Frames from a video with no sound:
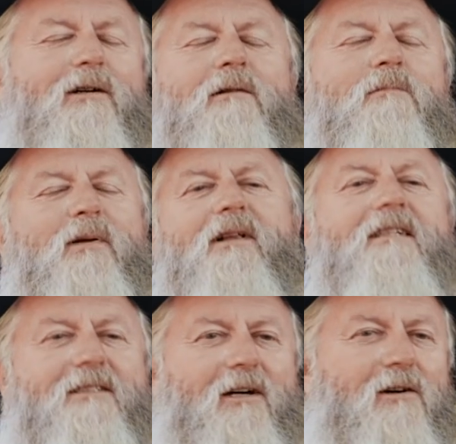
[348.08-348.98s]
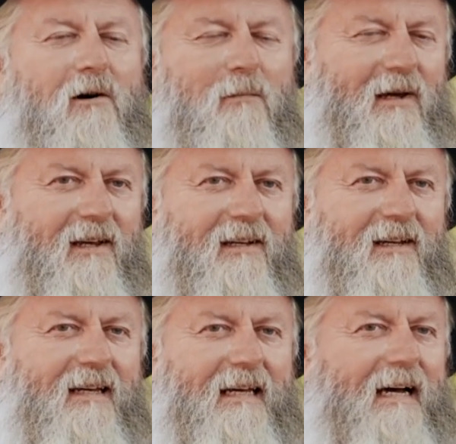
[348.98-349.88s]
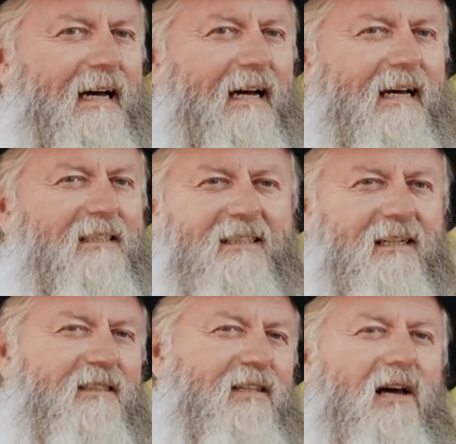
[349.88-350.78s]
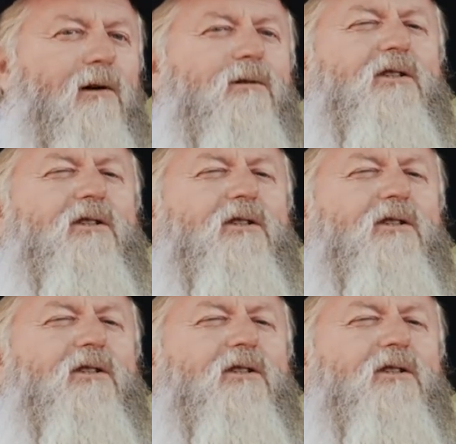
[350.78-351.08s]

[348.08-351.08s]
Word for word: completes a Kombi. Uh, it's, it's the old